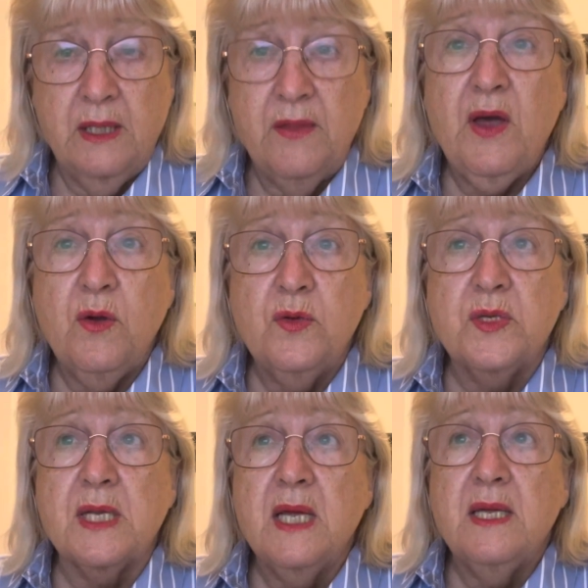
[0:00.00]

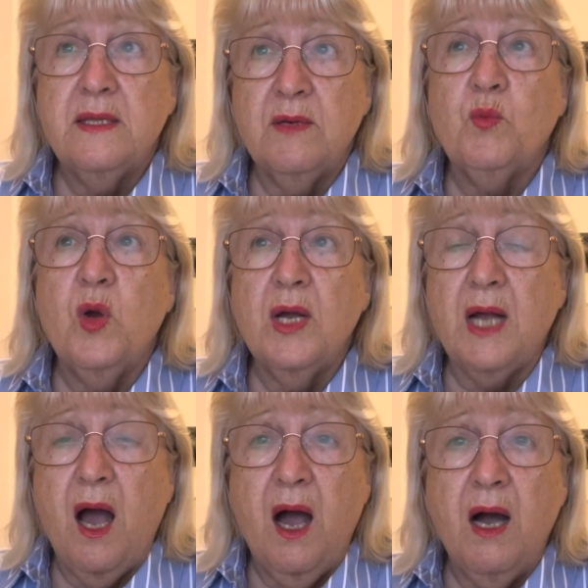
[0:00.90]
those that work
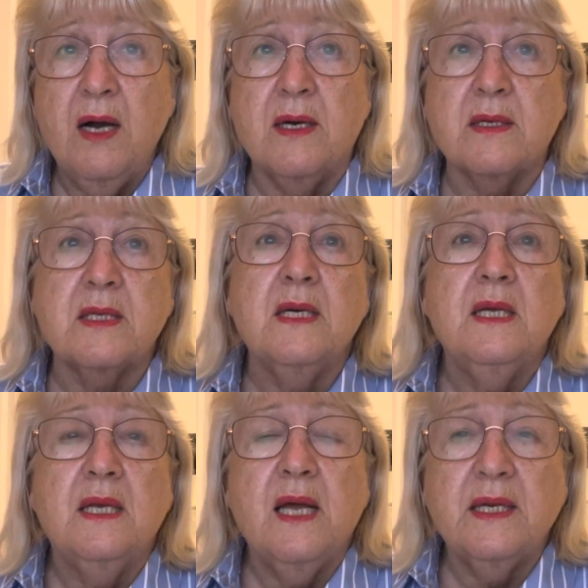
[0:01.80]
hard,
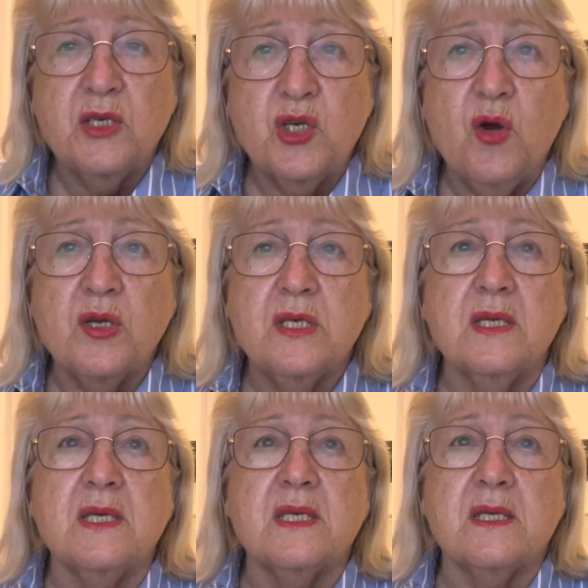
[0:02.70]
like
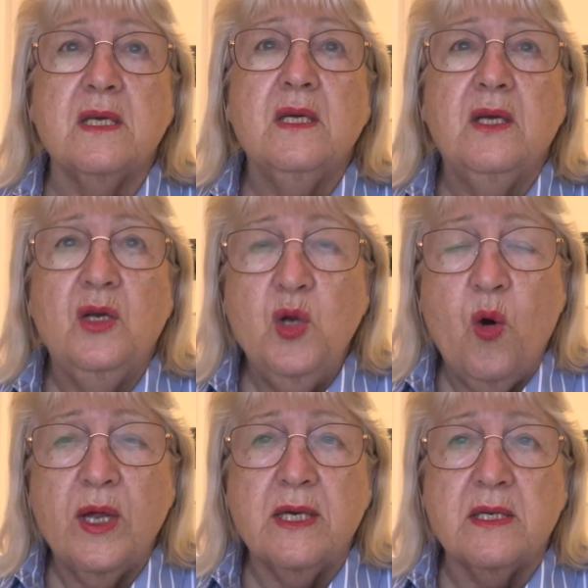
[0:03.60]
doctors,
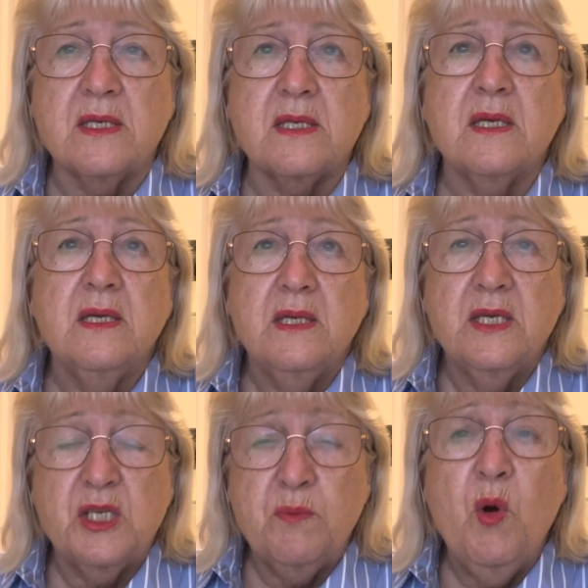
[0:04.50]
lawyers,
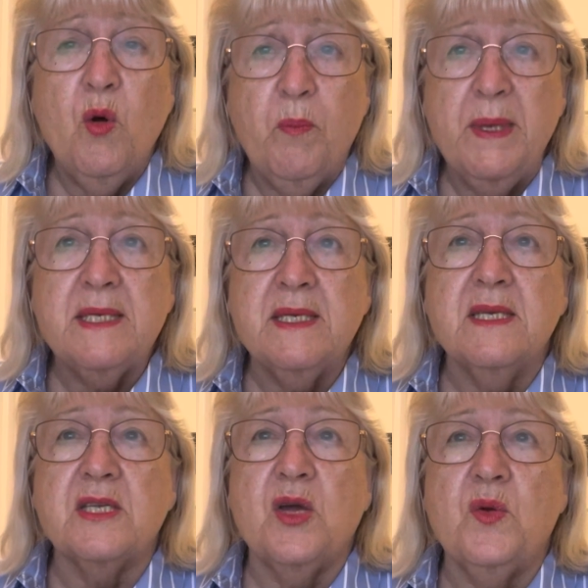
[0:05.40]
small
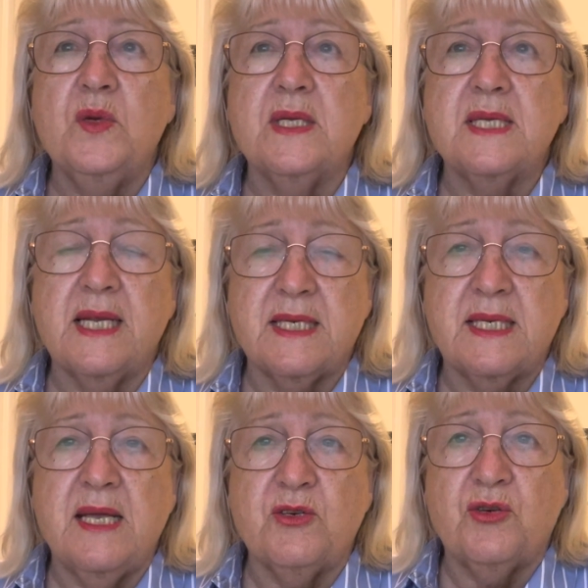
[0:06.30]
business owners,
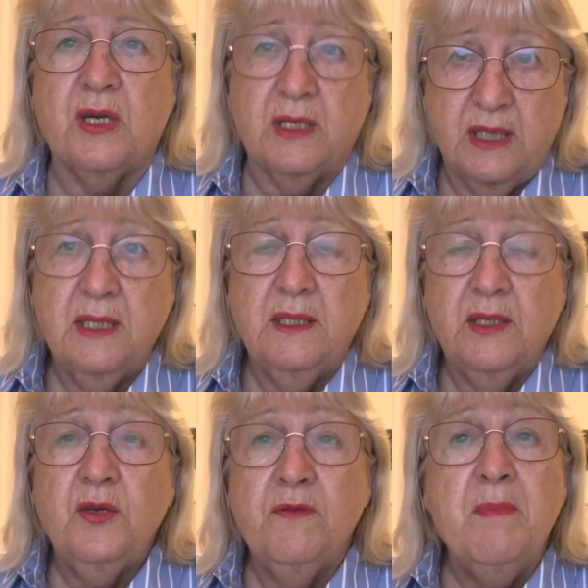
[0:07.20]
etc.,
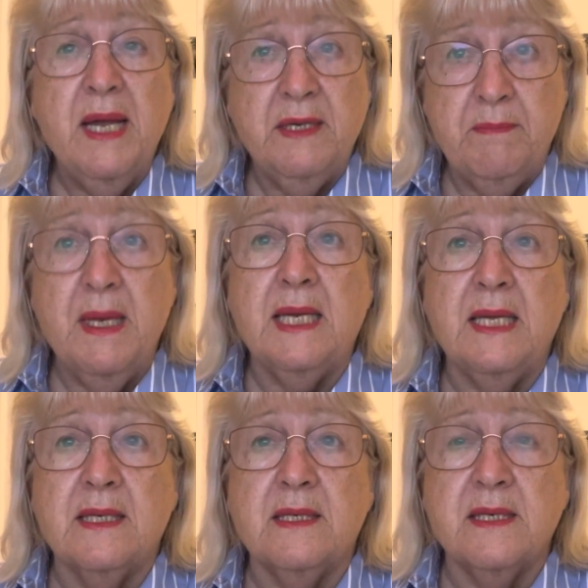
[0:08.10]
who've made
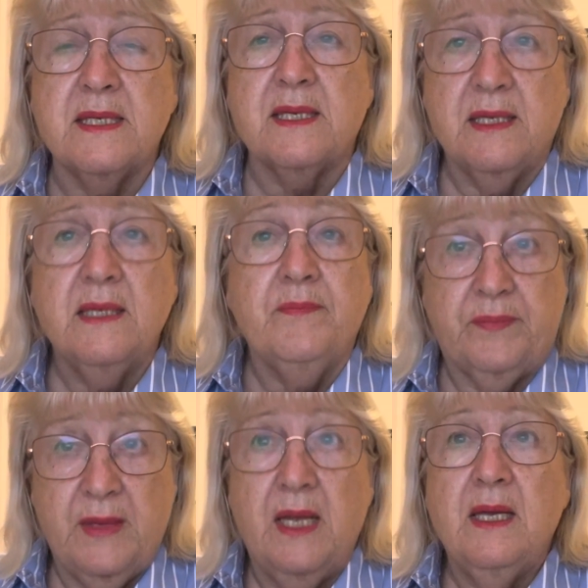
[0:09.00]
millions
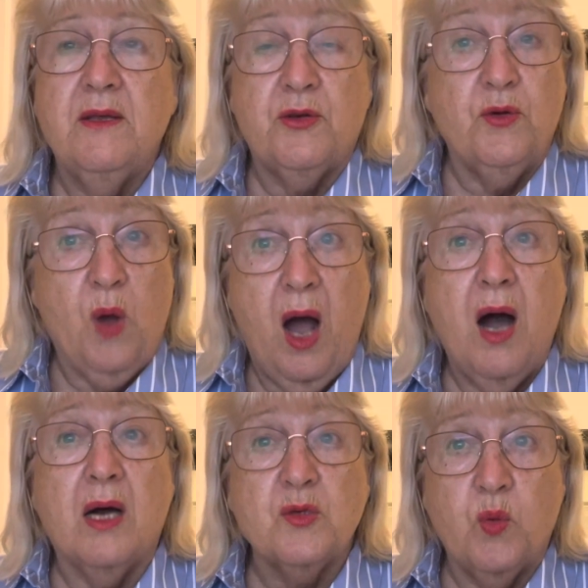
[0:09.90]
through
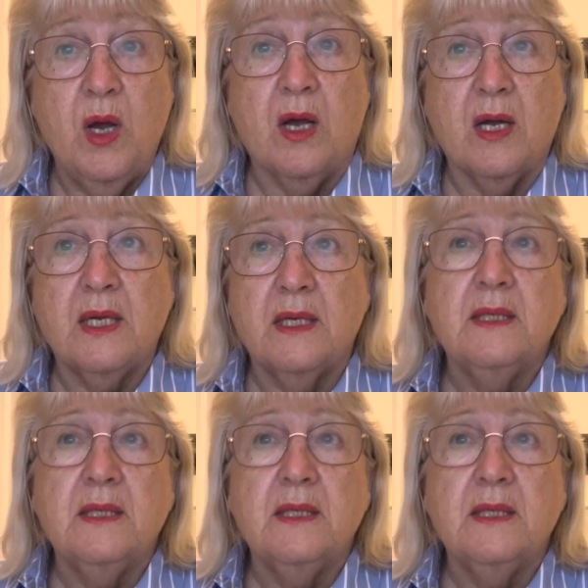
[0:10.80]
hard work.